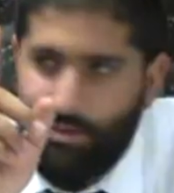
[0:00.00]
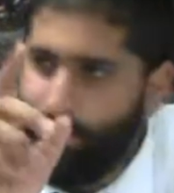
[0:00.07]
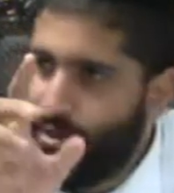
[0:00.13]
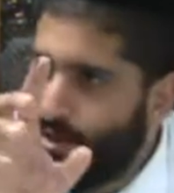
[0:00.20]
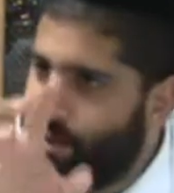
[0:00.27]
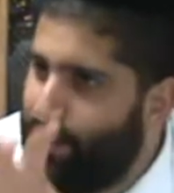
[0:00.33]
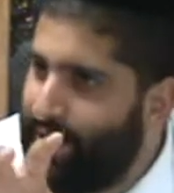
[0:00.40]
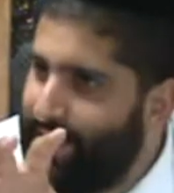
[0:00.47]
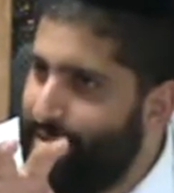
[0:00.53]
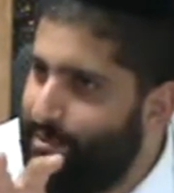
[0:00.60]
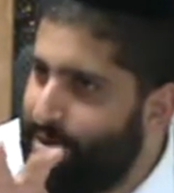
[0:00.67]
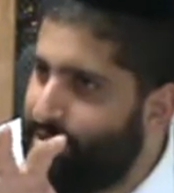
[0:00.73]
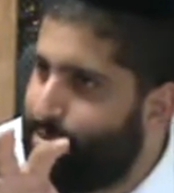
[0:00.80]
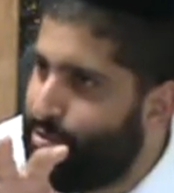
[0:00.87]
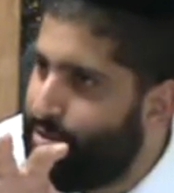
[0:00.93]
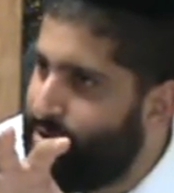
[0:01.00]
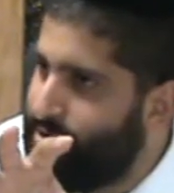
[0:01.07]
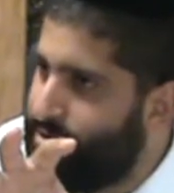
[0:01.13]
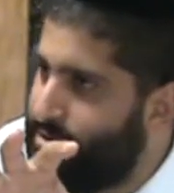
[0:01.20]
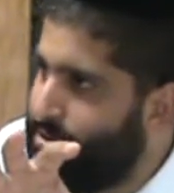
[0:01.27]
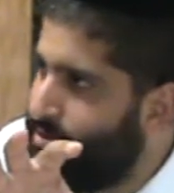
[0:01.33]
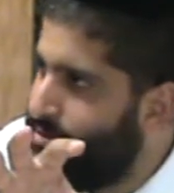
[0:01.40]
The Kohanim are the
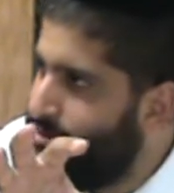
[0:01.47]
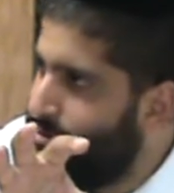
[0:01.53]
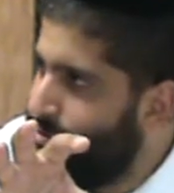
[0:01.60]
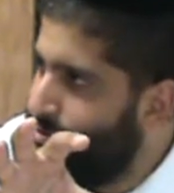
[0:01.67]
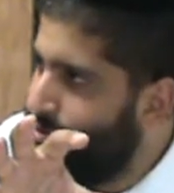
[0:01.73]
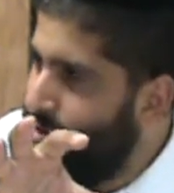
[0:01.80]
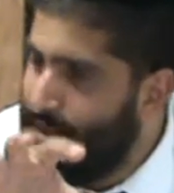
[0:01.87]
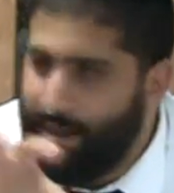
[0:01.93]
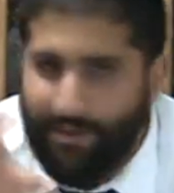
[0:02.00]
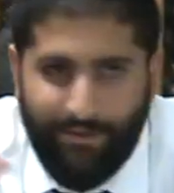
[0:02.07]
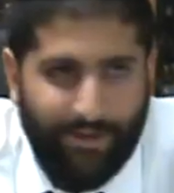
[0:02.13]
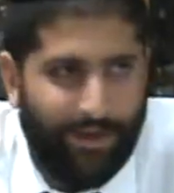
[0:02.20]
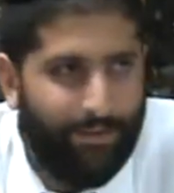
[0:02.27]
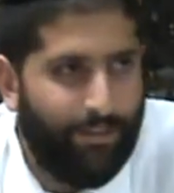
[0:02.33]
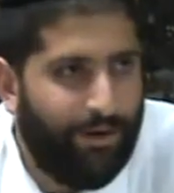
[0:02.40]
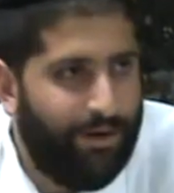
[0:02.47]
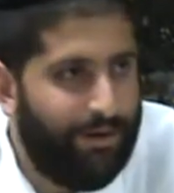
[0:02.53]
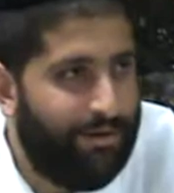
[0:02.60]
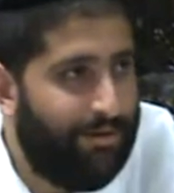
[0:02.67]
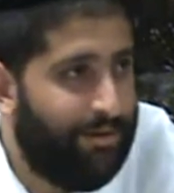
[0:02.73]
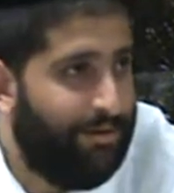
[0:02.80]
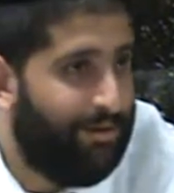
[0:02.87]
priests. Yeah. Levim
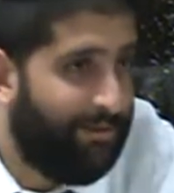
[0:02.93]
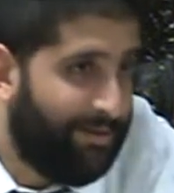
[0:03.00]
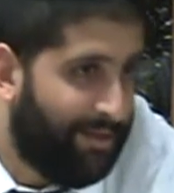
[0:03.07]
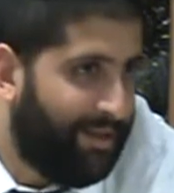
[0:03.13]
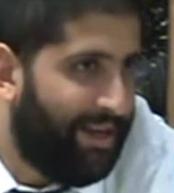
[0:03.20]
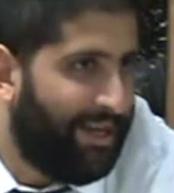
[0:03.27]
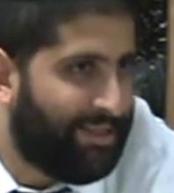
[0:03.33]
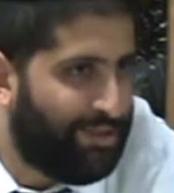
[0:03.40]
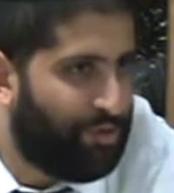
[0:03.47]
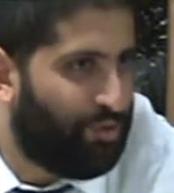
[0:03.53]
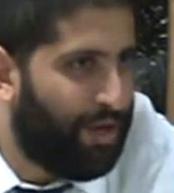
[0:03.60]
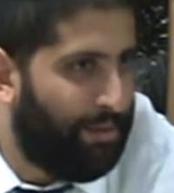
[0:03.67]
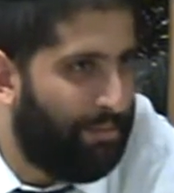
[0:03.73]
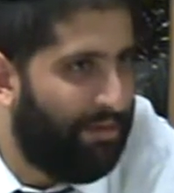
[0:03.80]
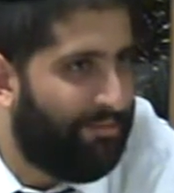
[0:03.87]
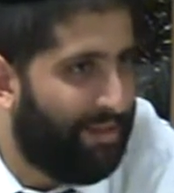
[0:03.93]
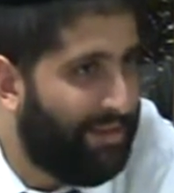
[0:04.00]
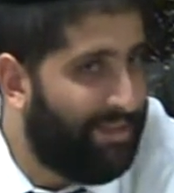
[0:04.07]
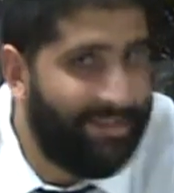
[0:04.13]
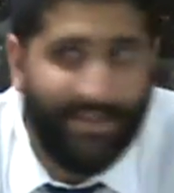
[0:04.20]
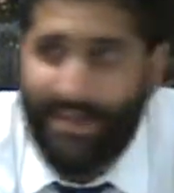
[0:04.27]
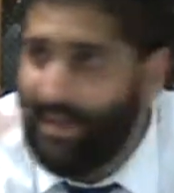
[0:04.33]
are the next tribe. After that,
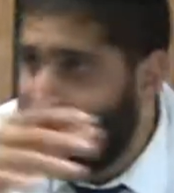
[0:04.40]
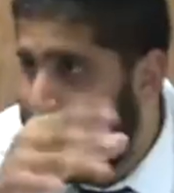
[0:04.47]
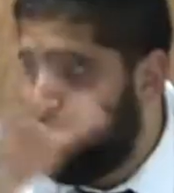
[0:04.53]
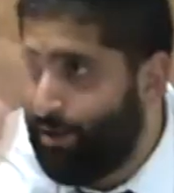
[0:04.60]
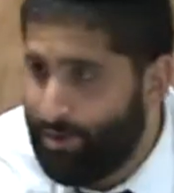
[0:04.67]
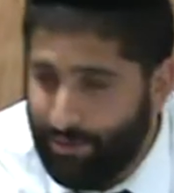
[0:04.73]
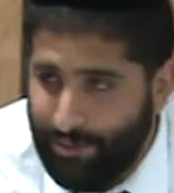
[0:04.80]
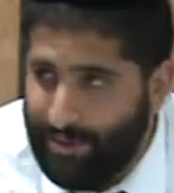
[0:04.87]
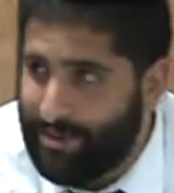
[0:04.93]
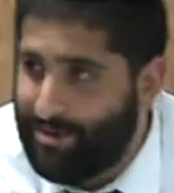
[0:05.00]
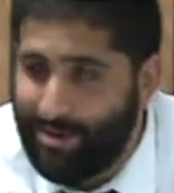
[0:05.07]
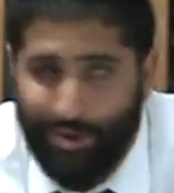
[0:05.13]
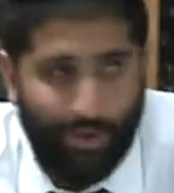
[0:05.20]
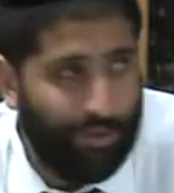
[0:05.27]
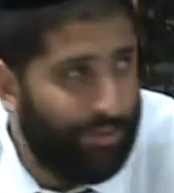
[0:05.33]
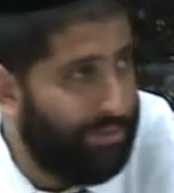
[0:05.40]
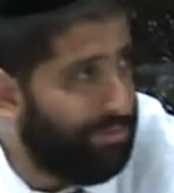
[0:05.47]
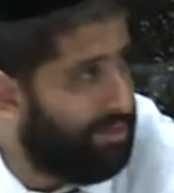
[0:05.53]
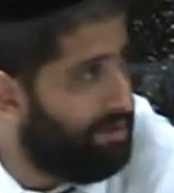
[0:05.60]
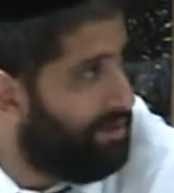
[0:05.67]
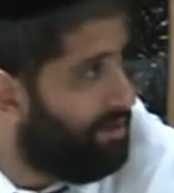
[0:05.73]
Israel are all the rest of the Jewish people.